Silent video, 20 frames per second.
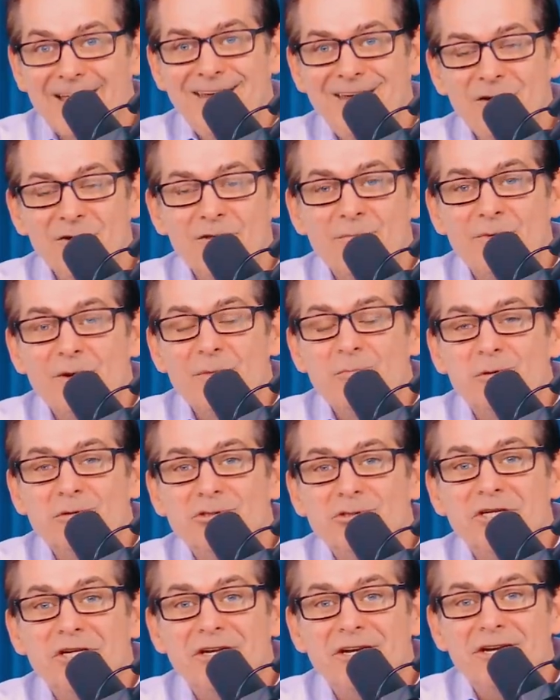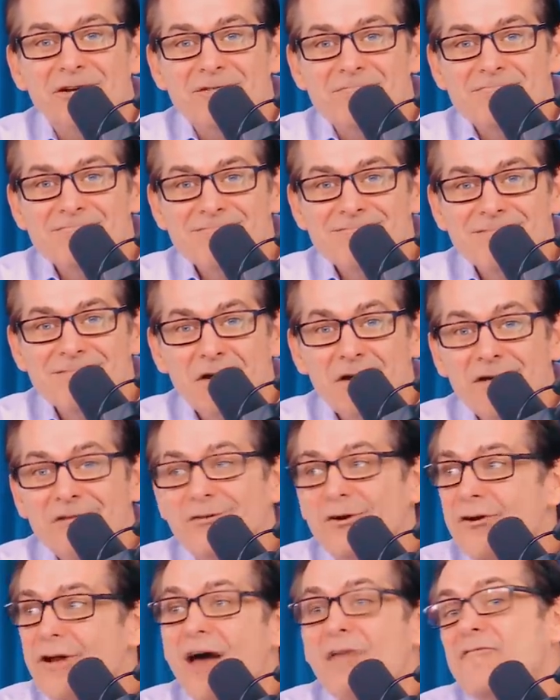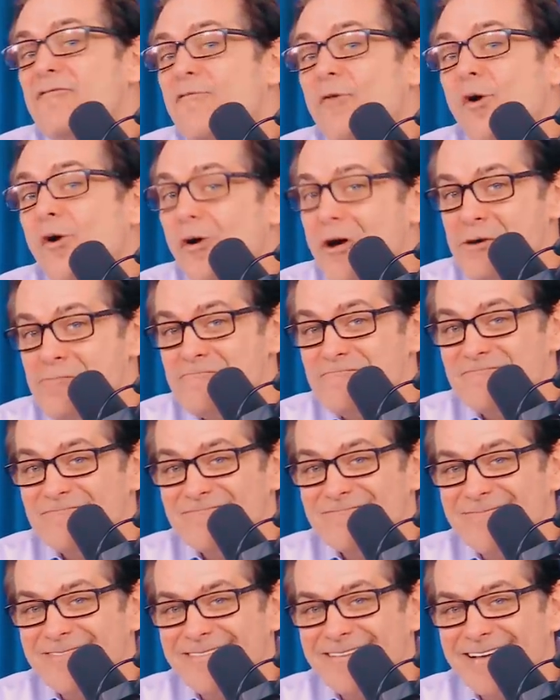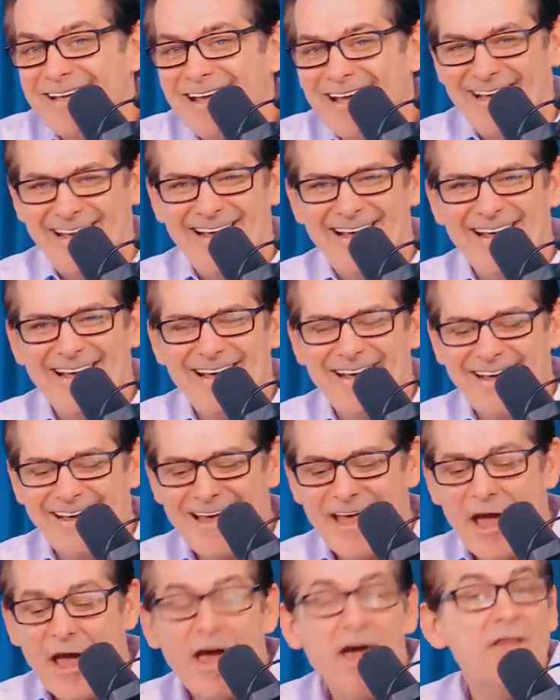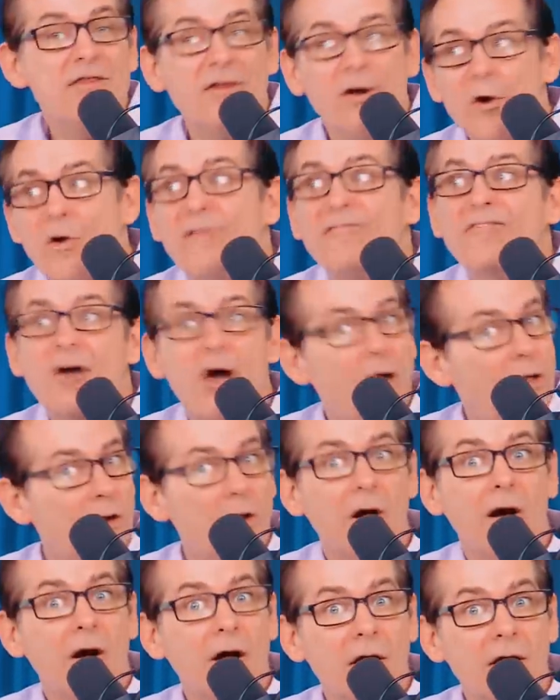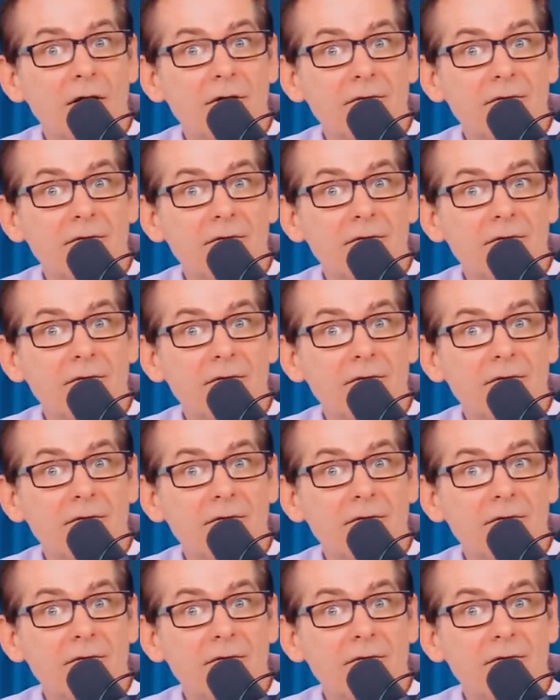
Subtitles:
You know, the people who cheated him, they're not for him. And they're of color.